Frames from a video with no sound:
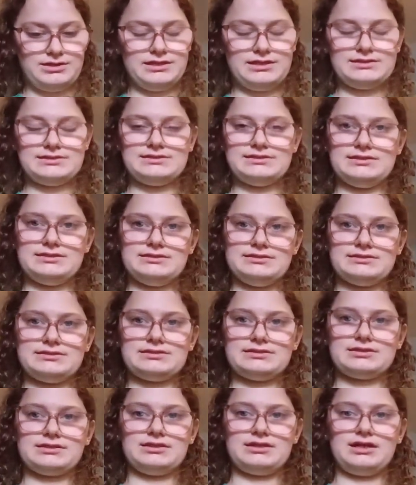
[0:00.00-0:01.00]
This
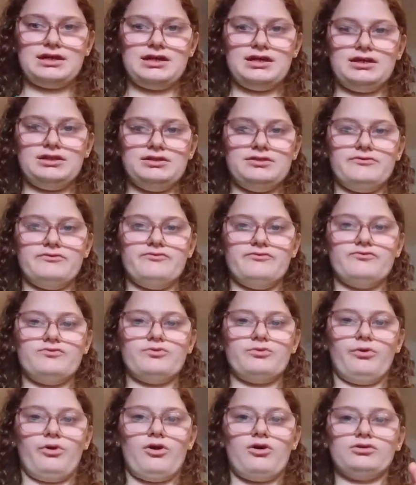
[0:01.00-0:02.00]
is kind of
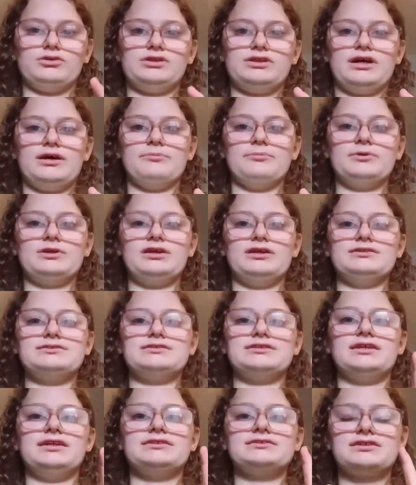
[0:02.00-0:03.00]
the wrong time
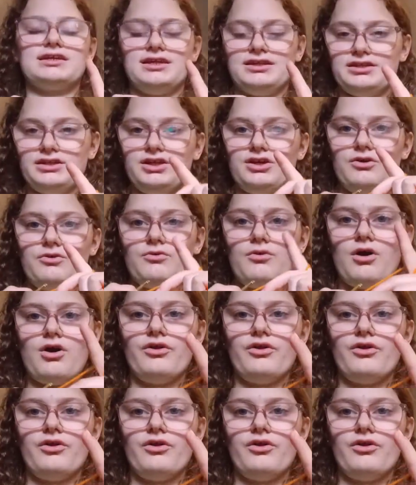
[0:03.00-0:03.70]
because it's going to go